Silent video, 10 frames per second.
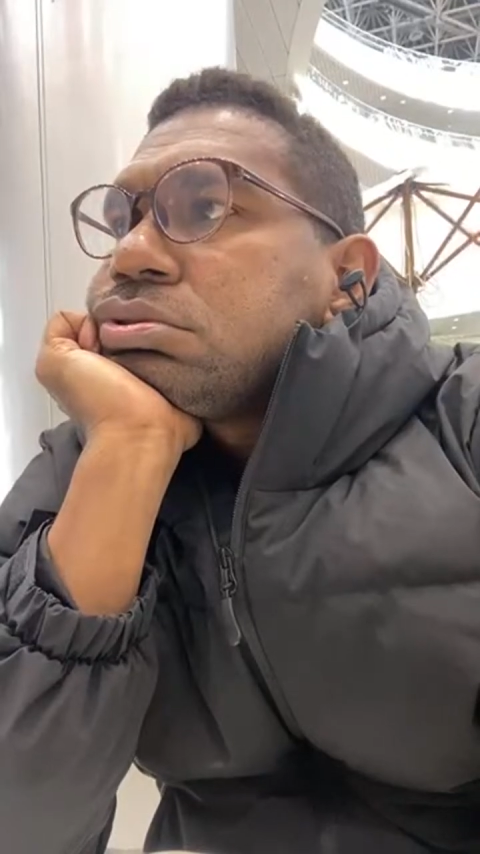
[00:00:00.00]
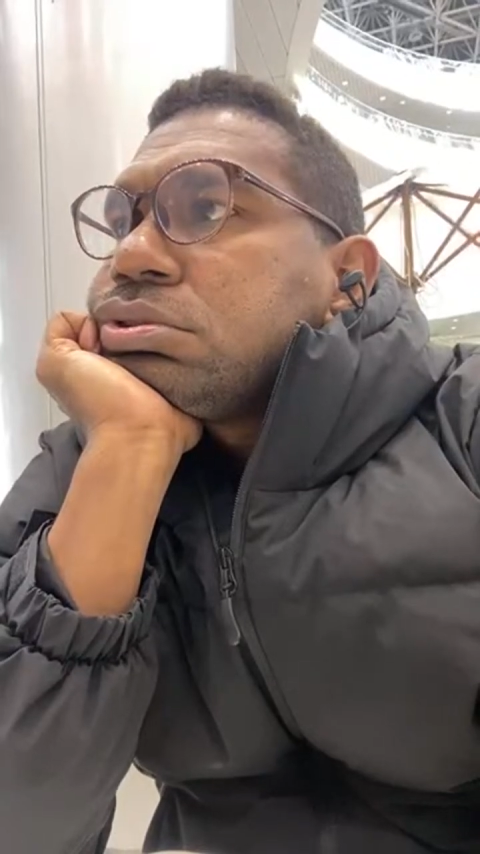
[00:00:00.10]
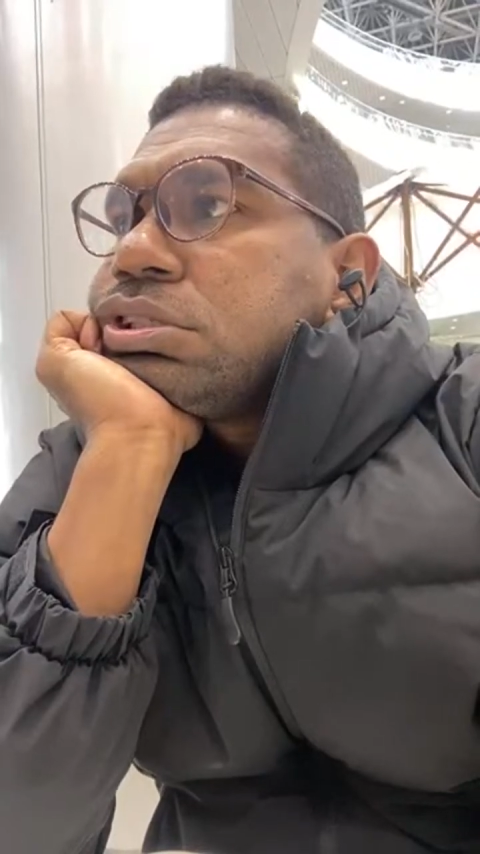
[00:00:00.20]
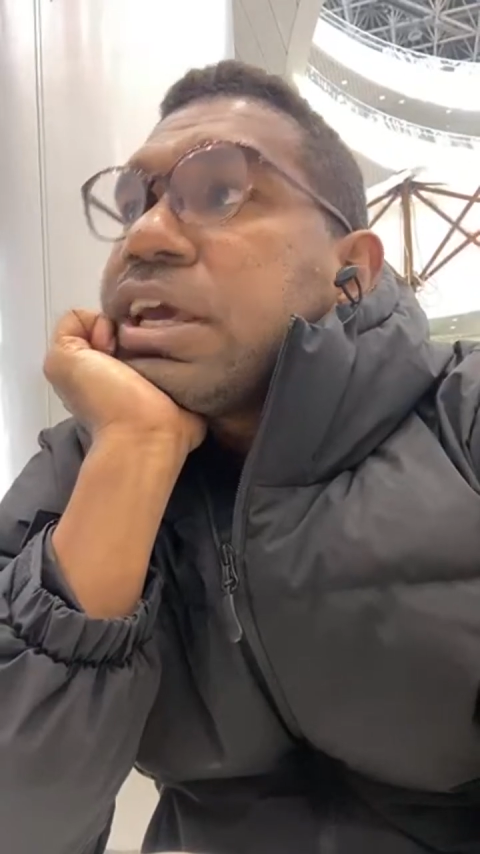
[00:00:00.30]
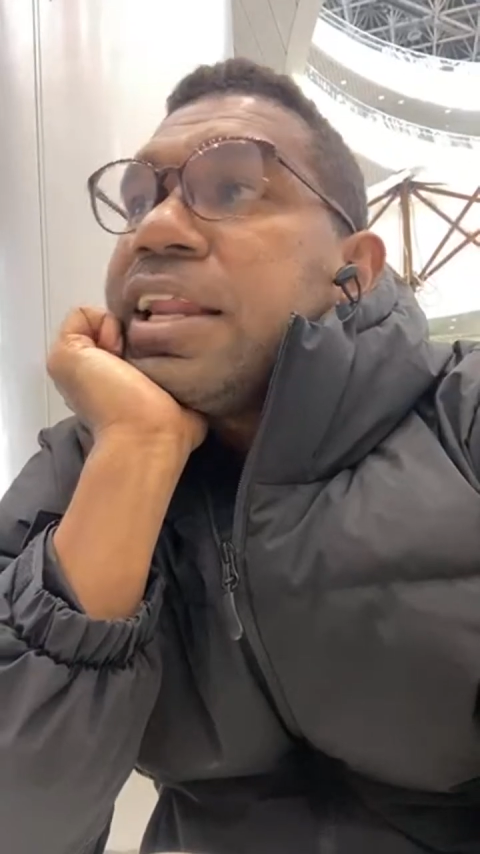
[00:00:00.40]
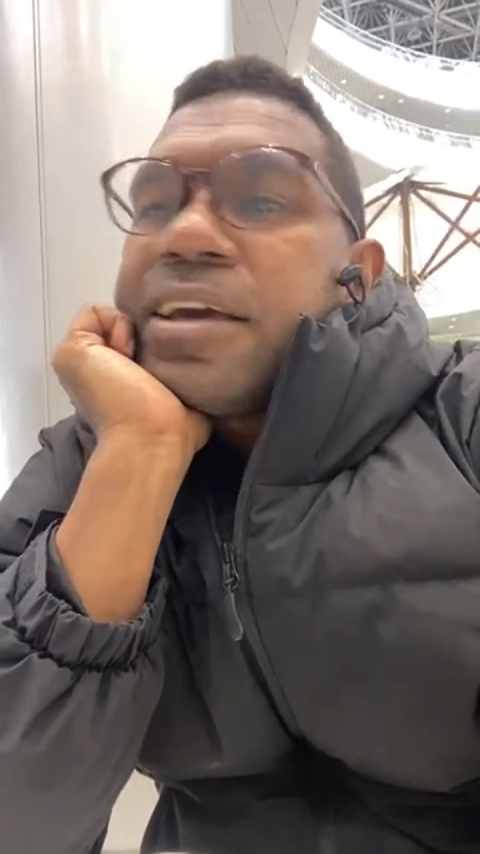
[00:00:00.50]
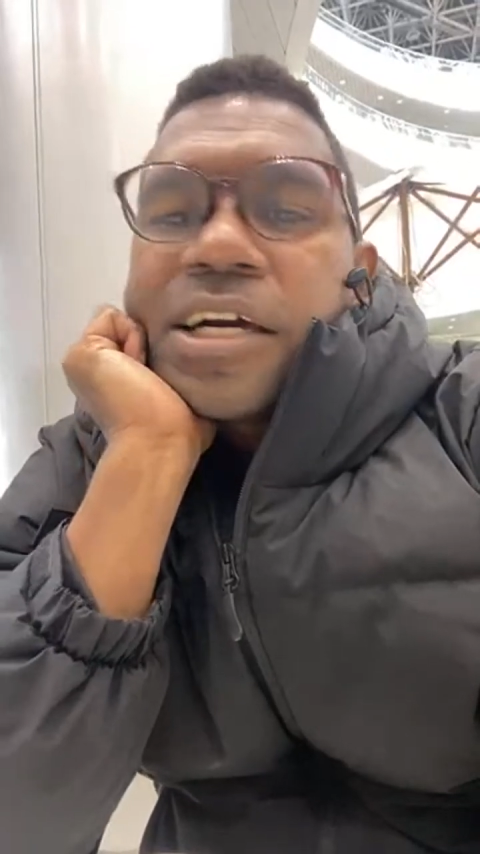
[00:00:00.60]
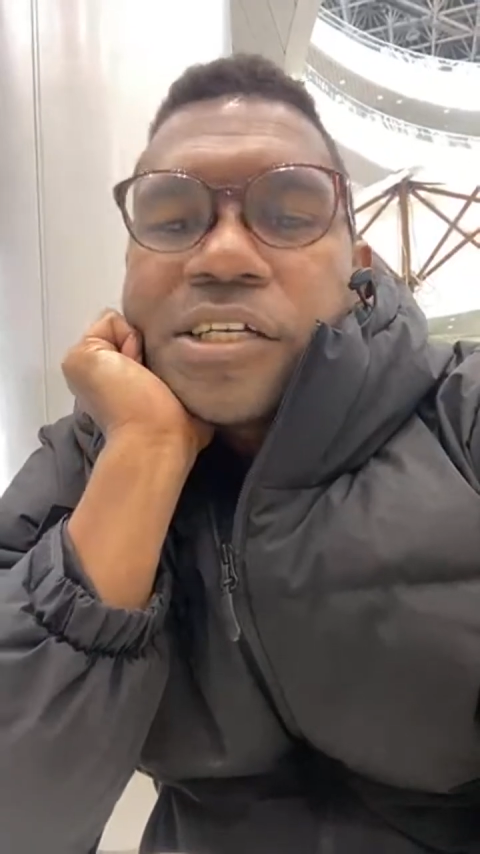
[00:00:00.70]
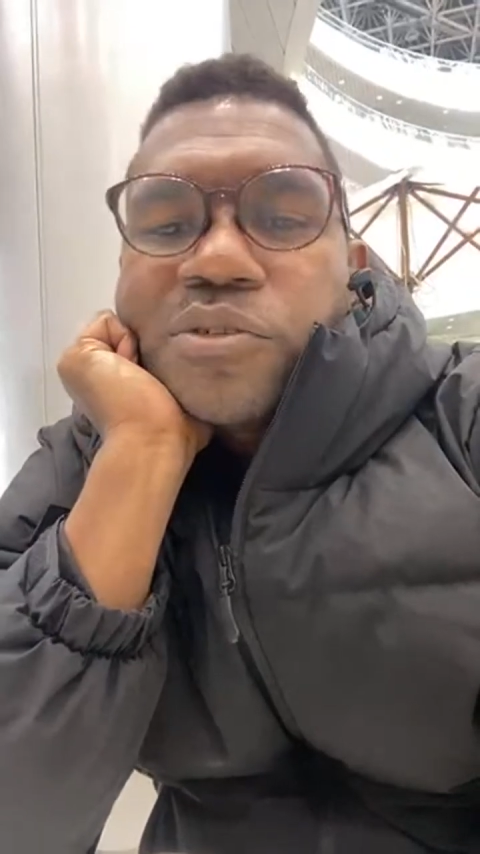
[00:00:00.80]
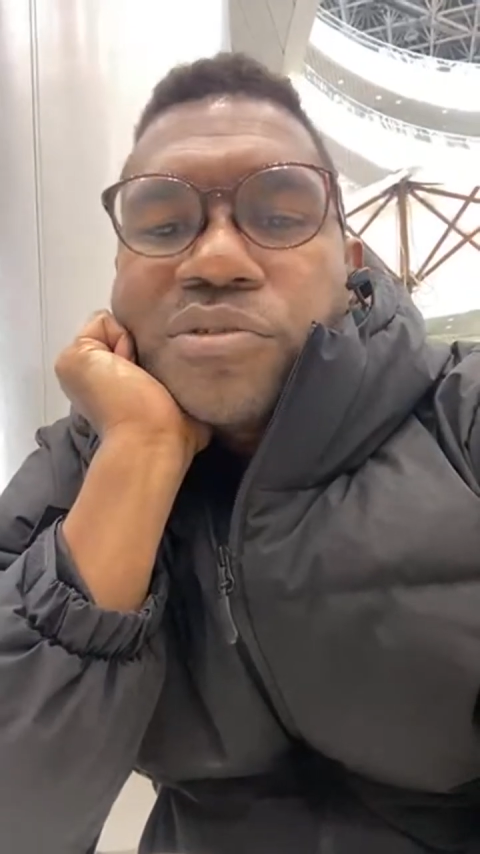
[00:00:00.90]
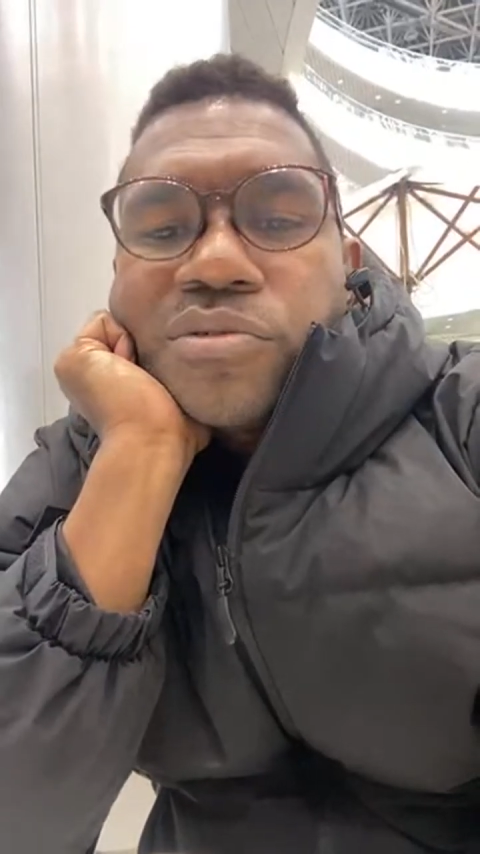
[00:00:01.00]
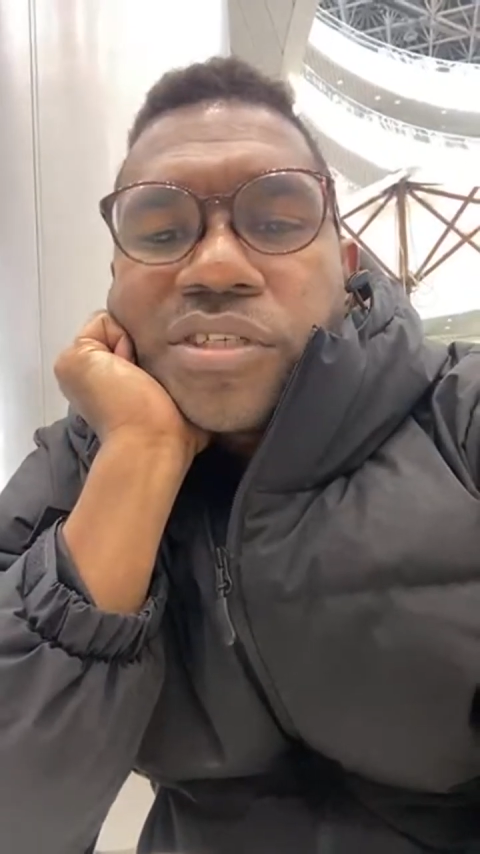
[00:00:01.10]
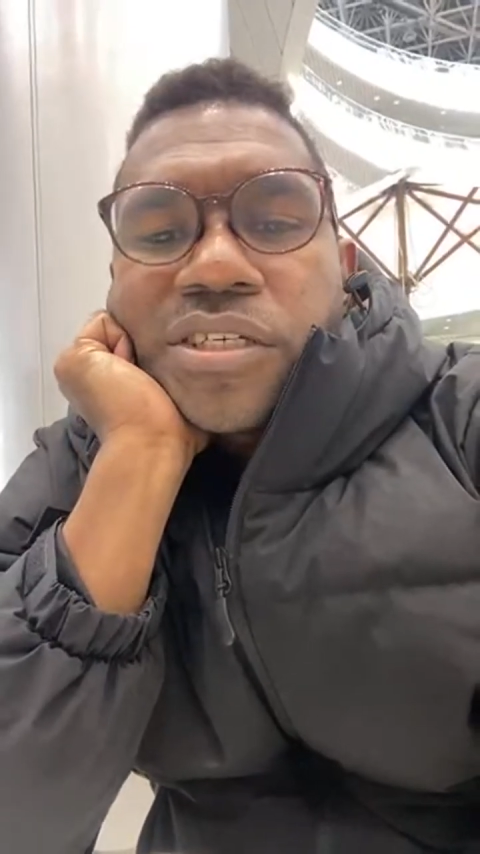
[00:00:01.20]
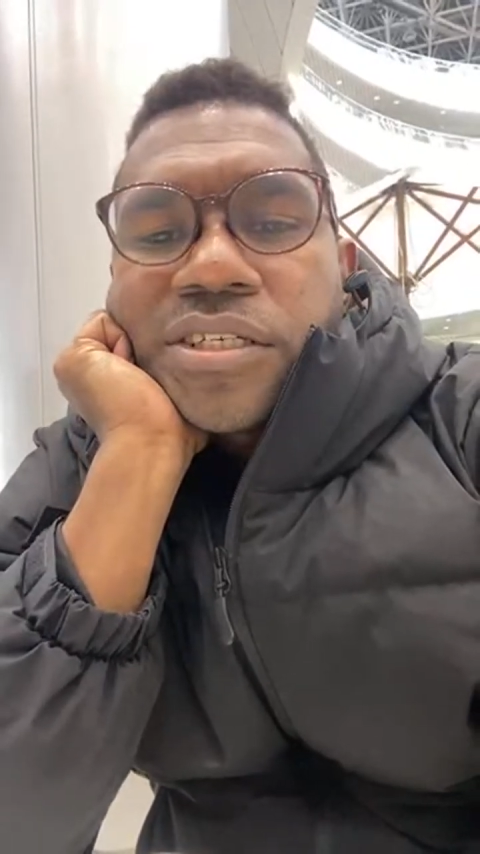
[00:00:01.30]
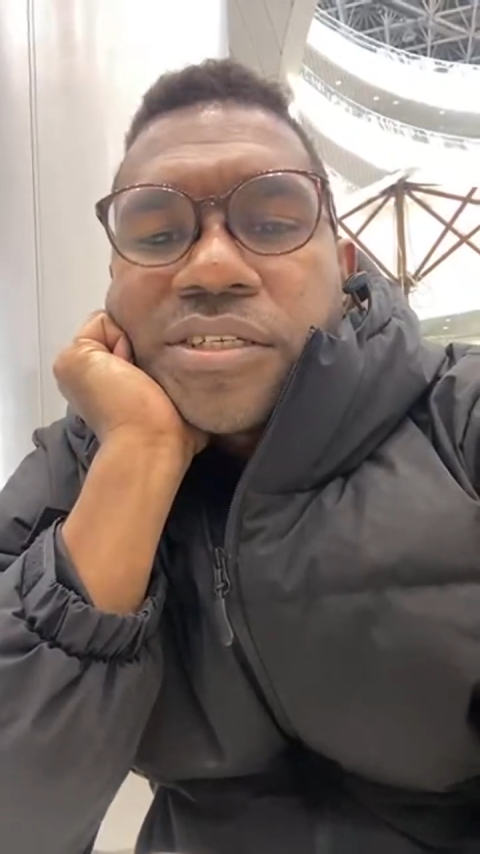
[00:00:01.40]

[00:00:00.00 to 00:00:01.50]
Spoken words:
sailing canoes.